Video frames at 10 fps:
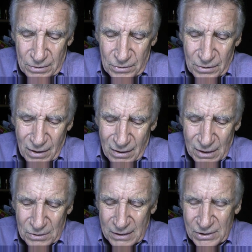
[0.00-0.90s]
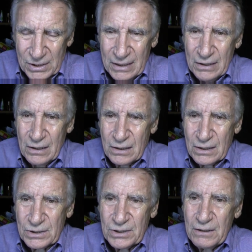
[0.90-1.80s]
You can actually see
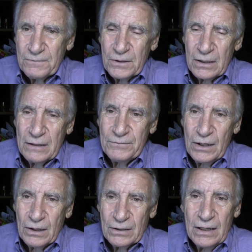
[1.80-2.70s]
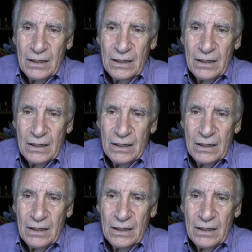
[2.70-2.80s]
other stuff that I've done